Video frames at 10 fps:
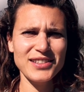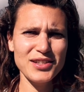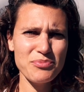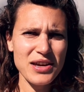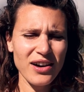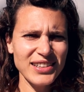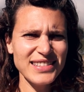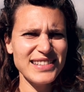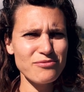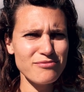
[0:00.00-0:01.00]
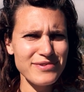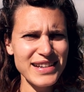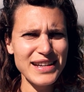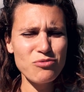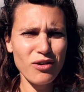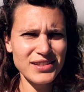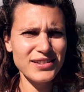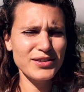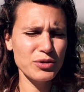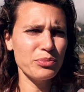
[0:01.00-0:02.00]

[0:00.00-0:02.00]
to be honest, it really wasn't too